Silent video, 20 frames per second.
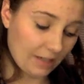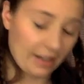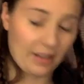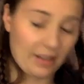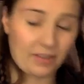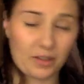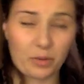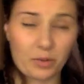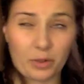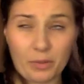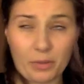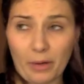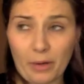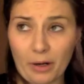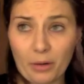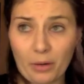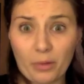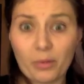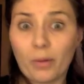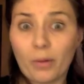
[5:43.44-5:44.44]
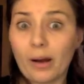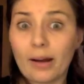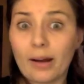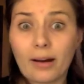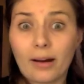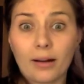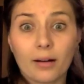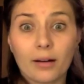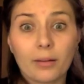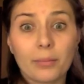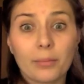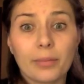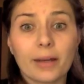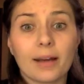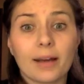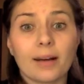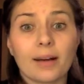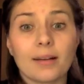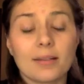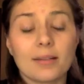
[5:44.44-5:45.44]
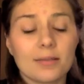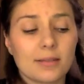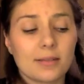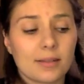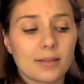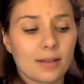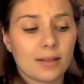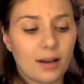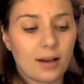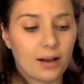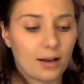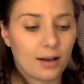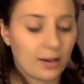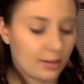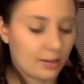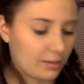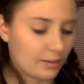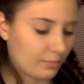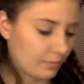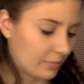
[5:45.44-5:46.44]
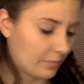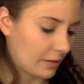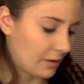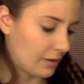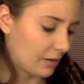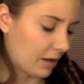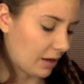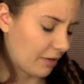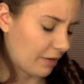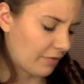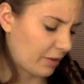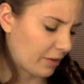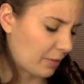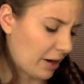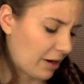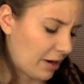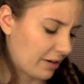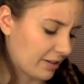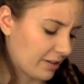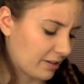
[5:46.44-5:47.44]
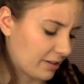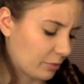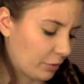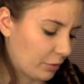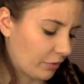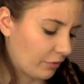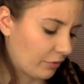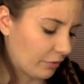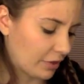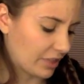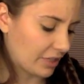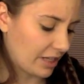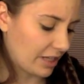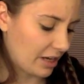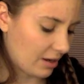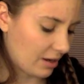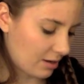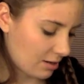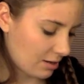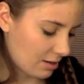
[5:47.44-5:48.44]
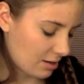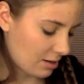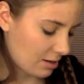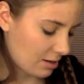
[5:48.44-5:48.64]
And again, this works better with wet hair because I find my hair gets a little bit frizzy,